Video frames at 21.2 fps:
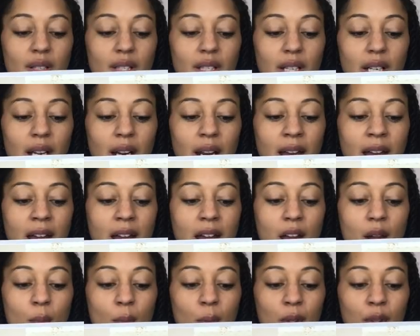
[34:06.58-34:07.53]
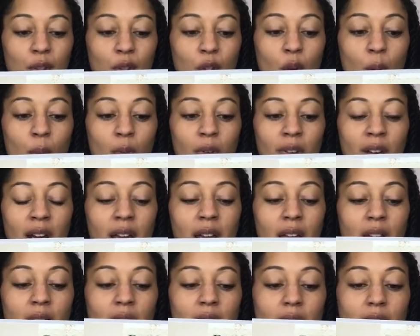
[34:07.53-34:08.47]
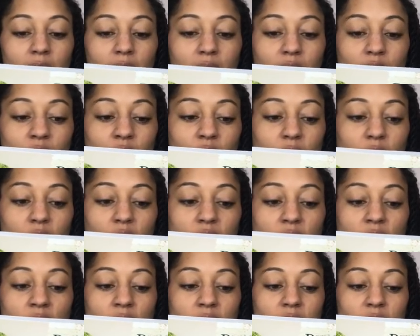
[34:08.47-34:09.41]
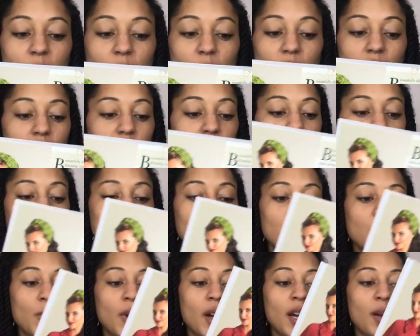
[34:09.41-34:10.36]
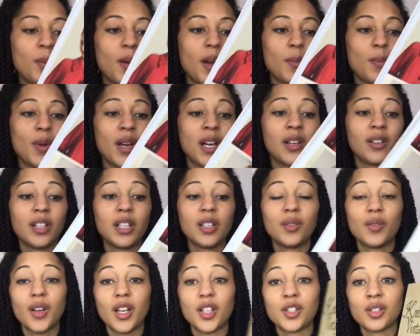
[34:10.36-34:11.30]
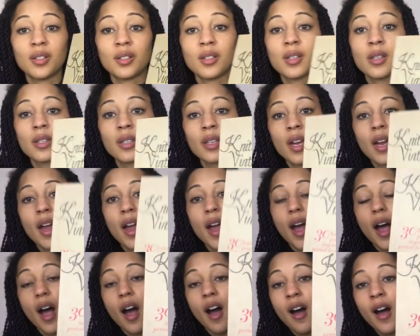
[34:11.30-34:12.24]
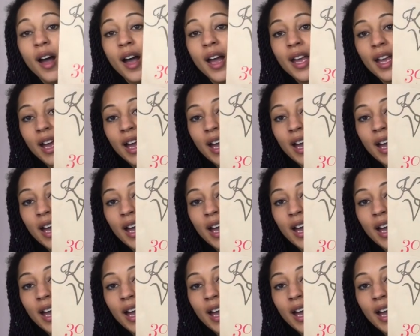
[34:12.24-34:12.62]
is Claire Montgomerie. It's got 30 projects inspired by period fashions. I